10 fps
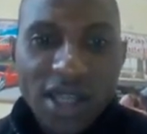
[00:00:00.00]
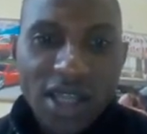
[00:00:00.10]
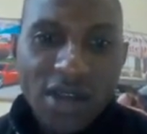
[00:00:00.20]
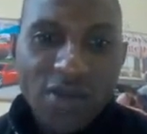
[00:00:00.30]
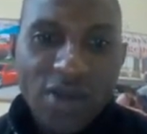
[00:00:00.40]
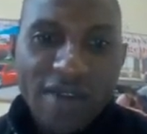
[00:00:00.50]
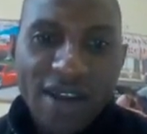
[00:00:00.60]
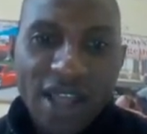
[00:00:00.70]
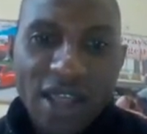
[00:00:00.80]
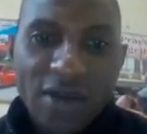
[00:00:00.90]
Then we have
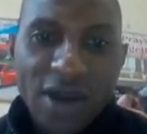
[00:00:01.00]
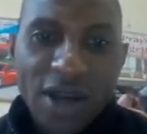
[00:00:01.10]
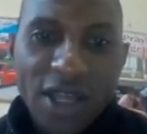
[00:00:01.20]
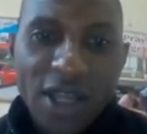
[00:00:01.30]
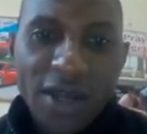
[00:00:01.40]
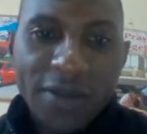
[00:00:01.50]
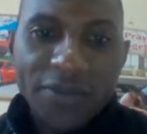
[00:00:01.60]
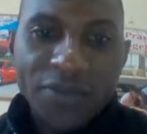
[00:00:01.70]
another one here.